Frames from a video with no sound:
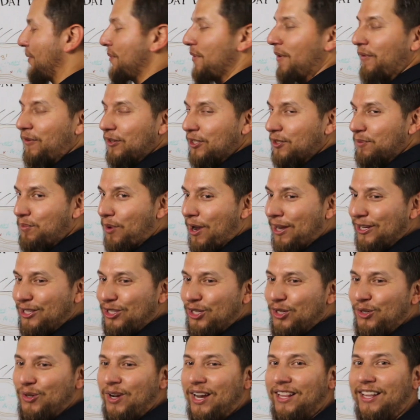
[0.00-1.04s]
I move to spot
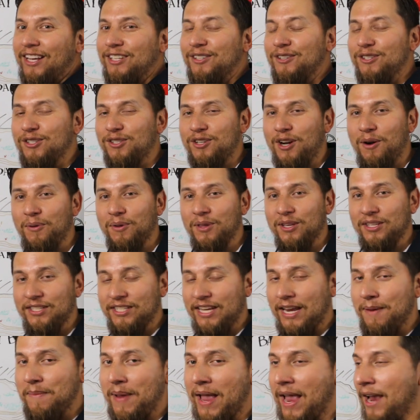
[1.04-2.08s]
two, I like to start with the
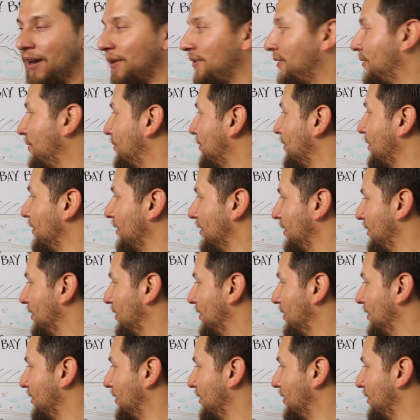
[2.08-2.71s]
same angle